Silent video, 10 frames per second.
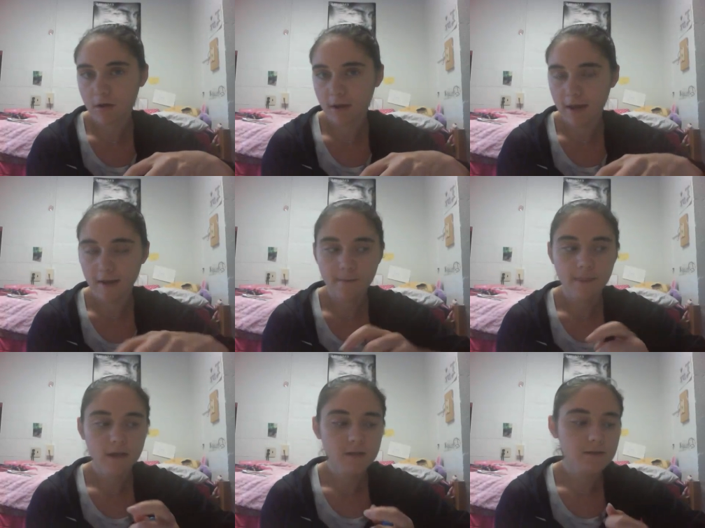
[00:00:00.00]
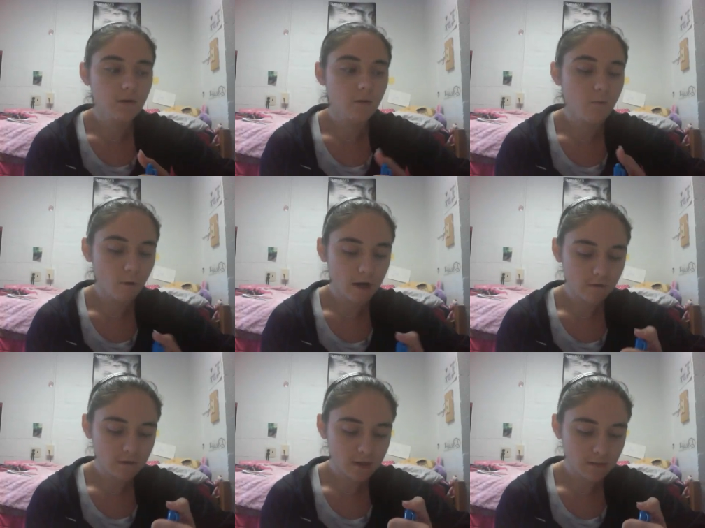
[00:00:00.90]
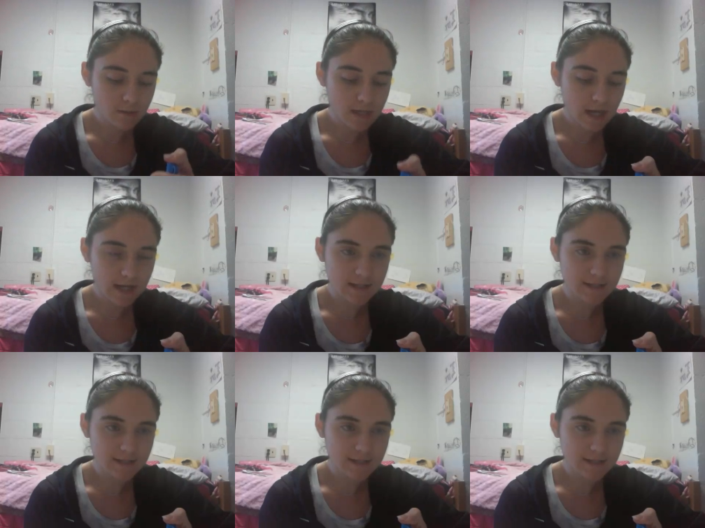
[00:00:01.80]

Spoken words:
Okay, so whatever number that is,